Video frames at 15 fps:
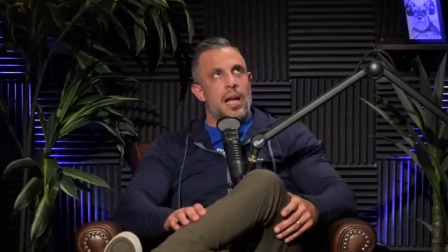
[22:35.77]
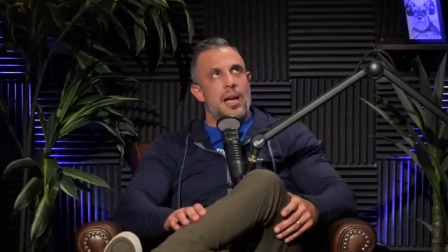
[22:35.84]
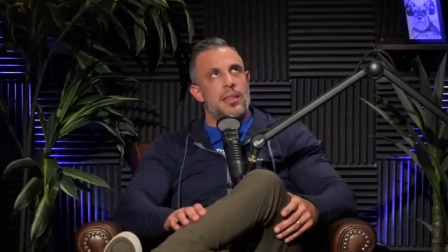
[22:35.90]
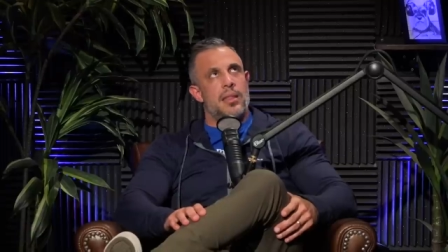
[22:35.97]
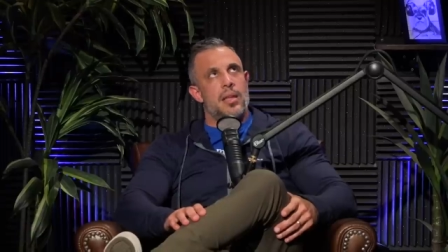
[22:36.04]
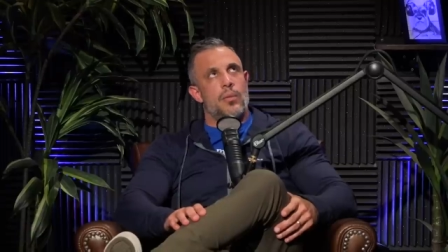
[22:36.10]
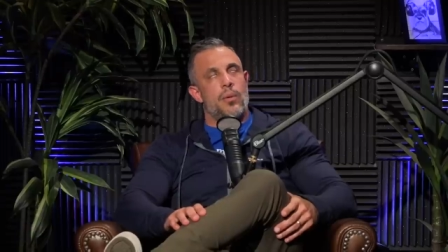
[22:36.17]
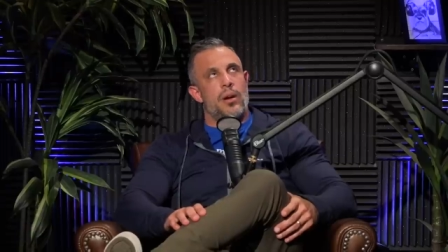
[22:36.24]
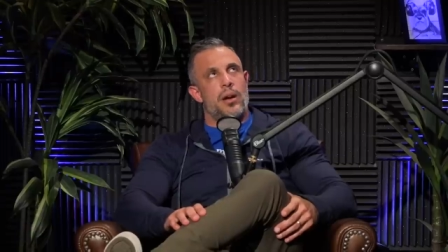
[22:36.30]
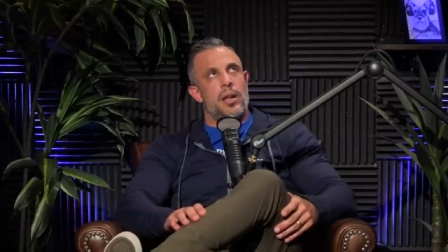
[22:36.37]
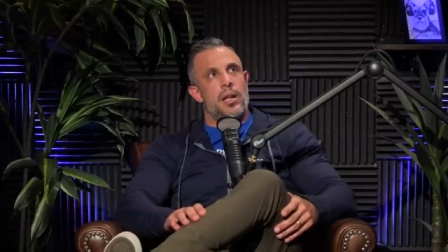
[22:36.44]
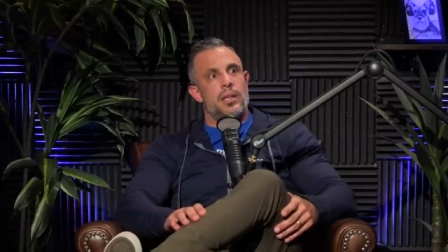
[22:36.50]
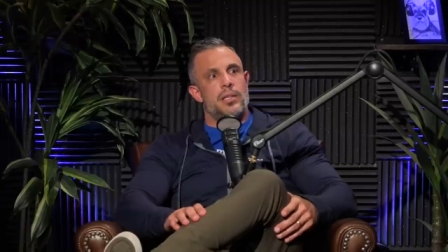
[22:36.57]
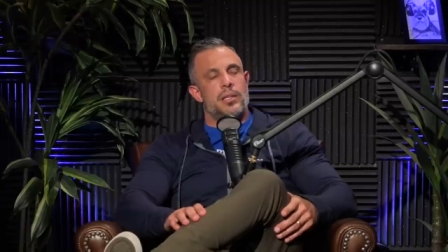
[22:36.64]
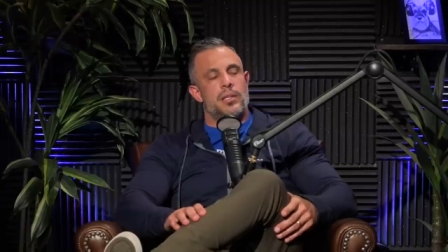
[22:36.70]
I think what it
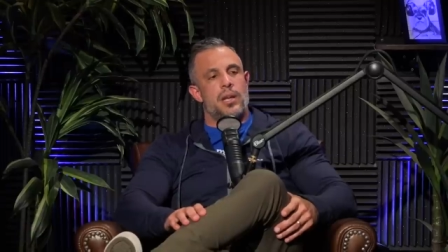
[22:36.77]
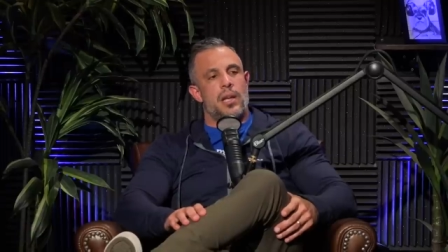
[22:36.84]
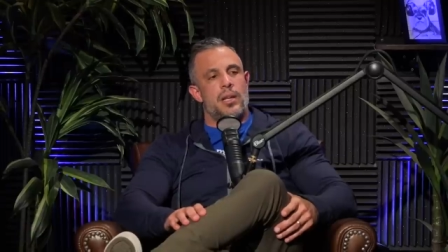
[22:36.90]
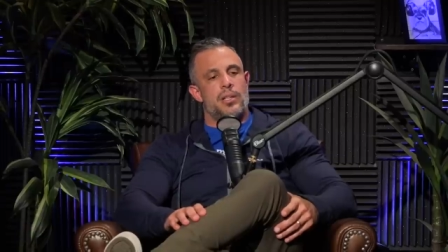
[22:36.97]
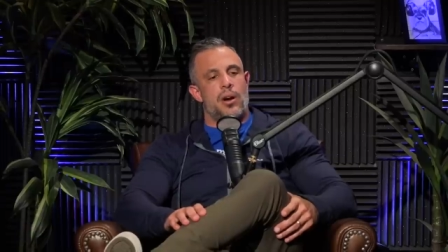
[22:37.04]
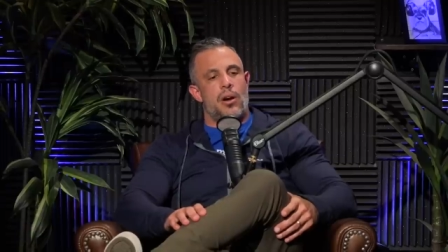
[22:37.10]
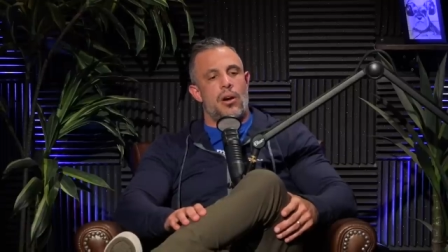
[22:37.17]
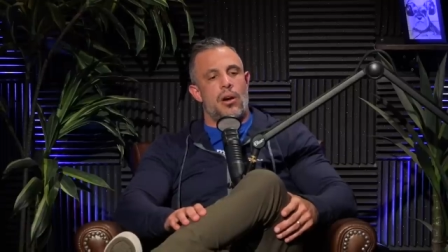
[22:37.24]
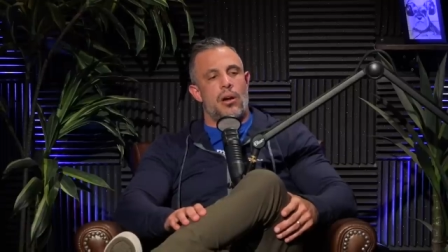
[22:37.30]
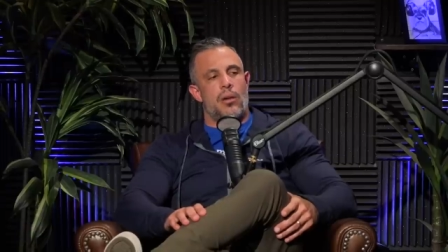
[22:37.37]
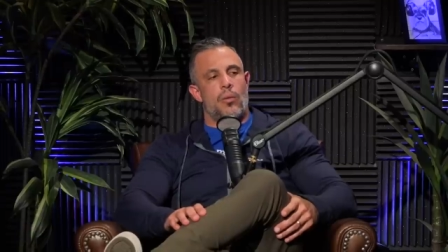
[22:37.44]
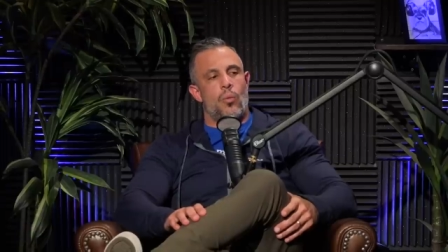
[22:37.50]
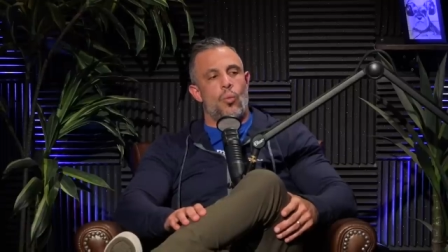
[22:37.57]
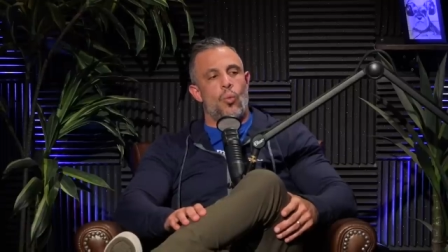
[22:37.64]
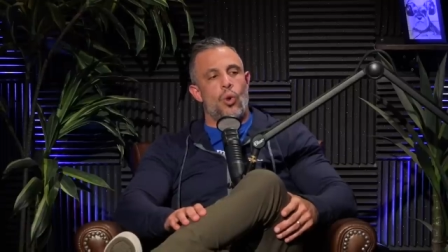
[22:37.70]
is, is, is
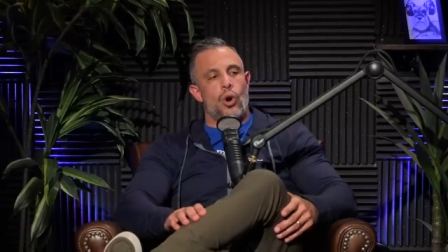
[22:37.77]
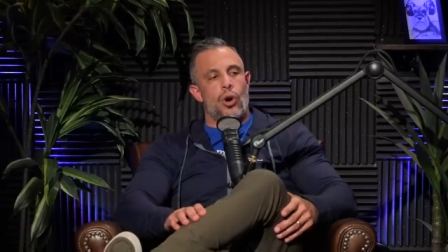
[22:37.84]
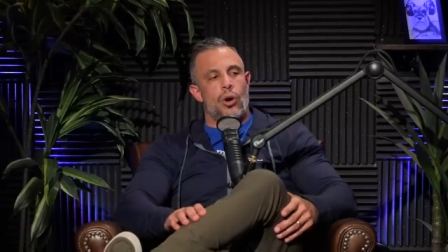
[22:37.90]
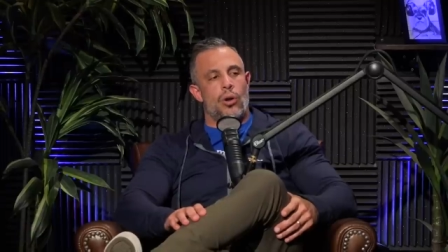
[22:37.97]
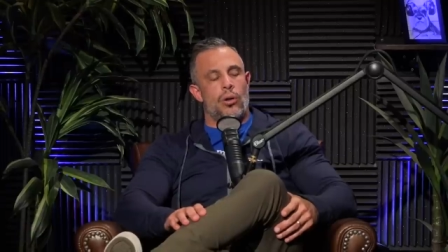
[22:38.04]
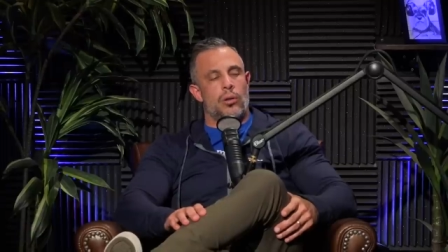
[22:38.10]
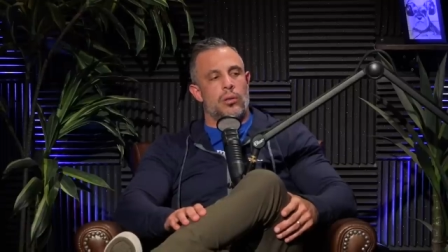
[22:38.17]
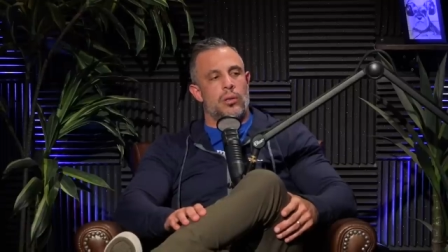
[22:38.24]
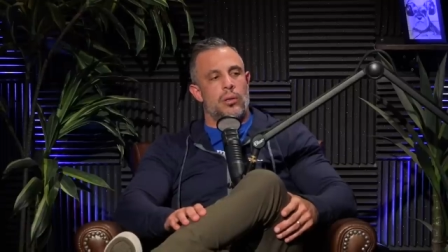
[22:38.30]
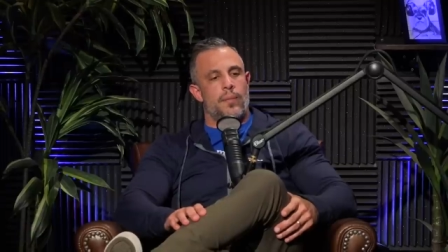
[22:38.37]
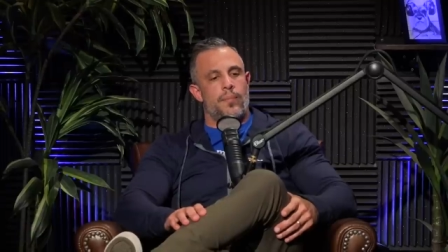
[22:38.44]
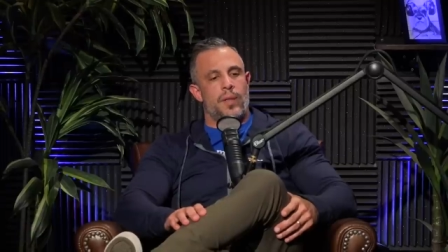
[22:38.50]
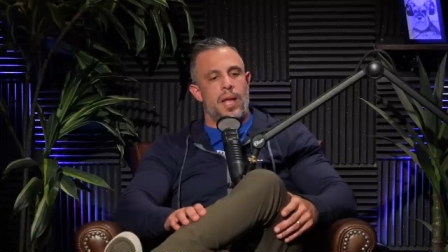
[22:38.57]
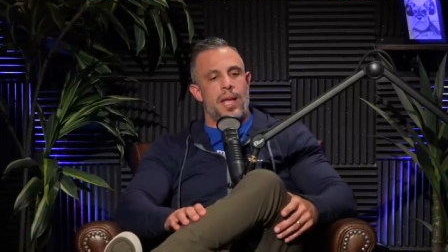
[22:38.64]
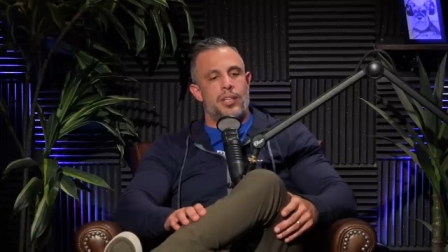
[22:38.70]
our world
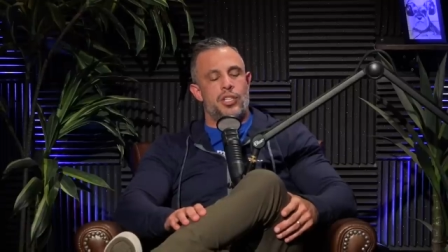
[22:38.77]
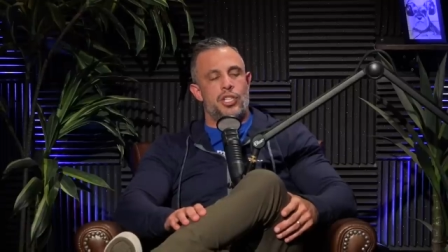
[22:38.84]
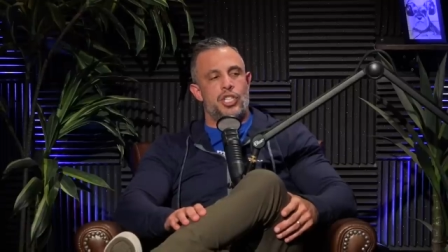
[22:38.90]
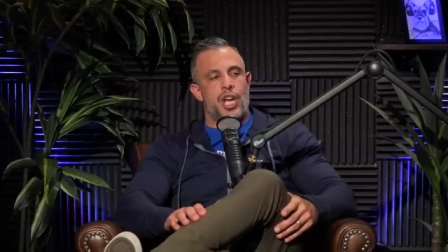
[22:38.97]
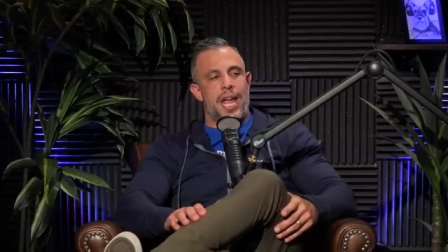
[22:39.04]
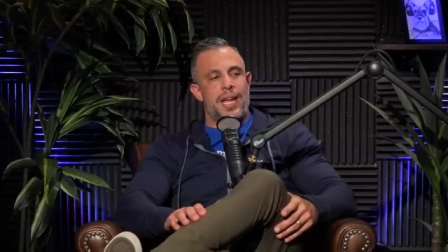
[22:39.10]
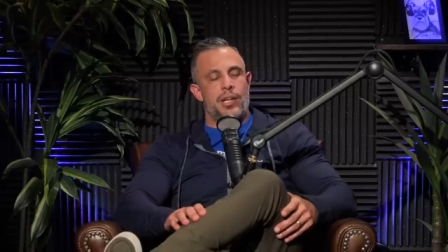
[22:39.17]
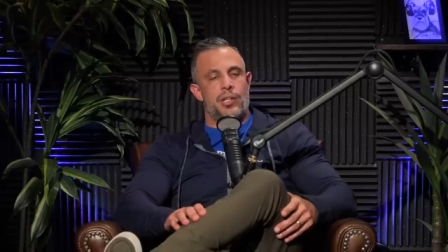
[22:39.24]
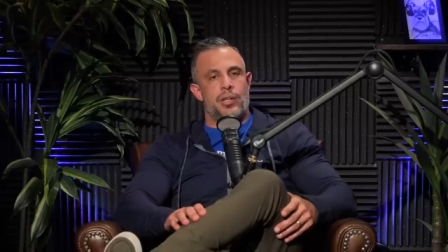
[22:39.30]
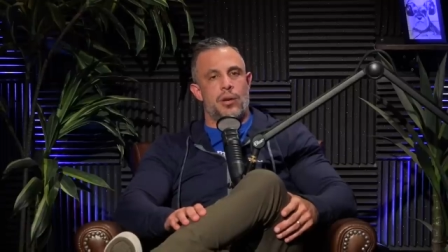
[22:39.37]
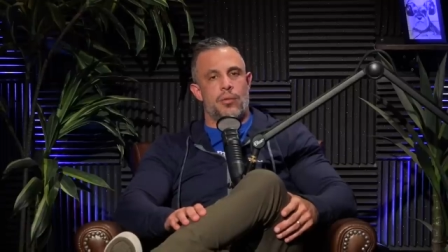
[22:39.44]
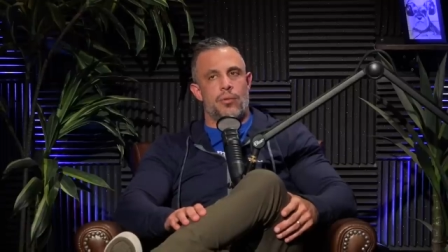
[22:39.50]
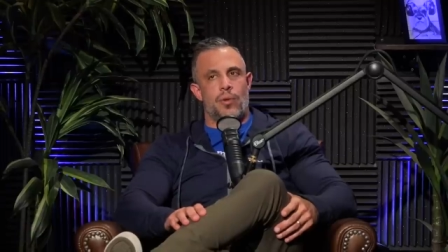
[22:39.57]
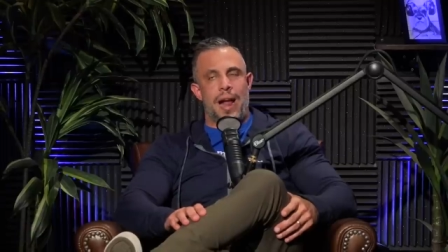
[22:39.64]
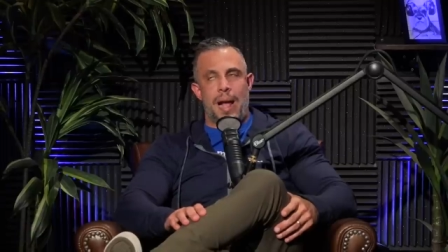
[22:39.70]
has changed
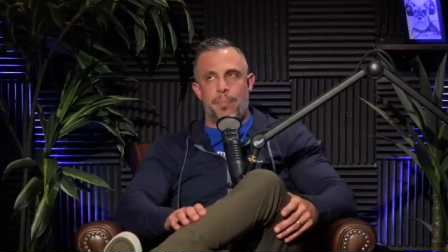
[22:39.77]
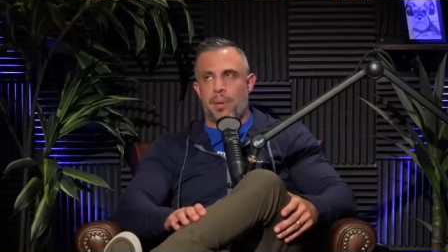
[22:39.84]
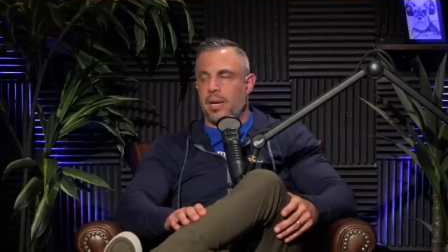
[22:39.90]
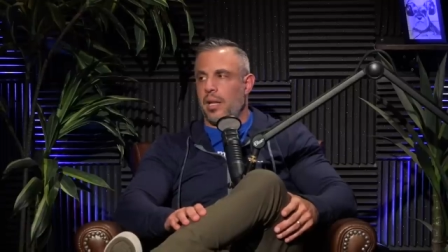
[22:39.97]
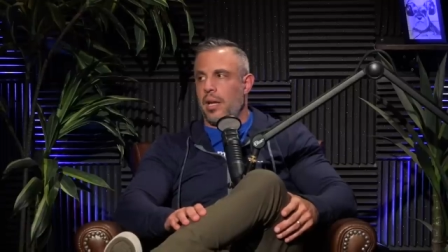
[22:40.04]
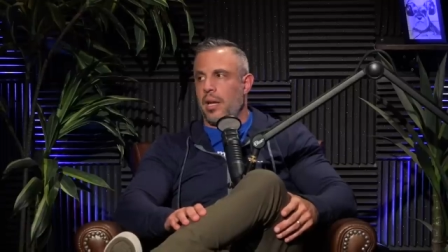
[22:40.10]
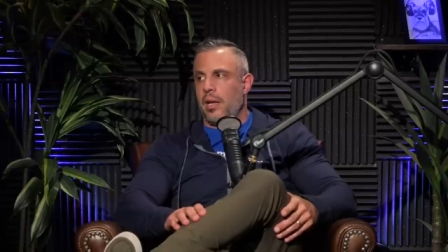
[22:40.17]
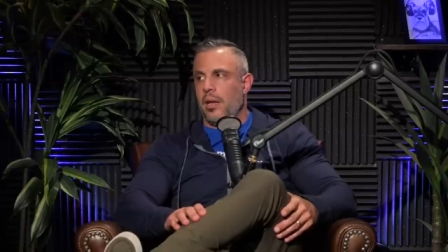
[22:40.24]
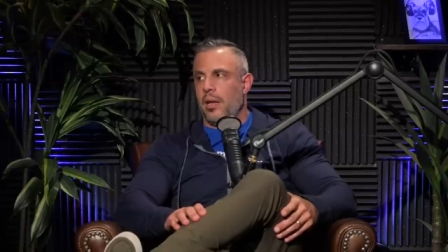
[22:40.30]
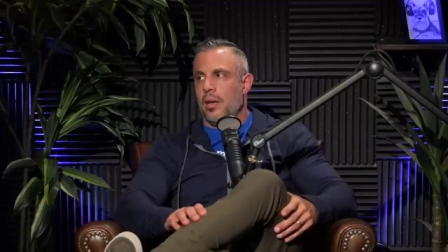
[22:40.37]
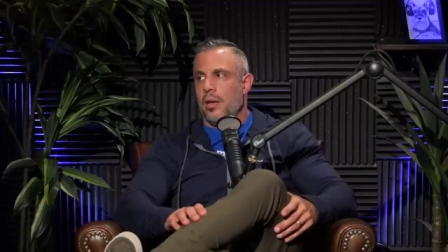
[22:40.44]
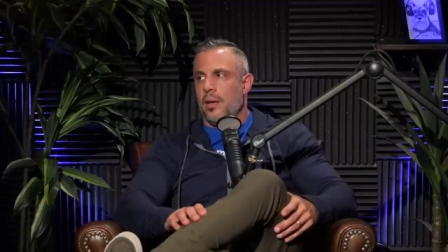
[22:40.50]
rapidly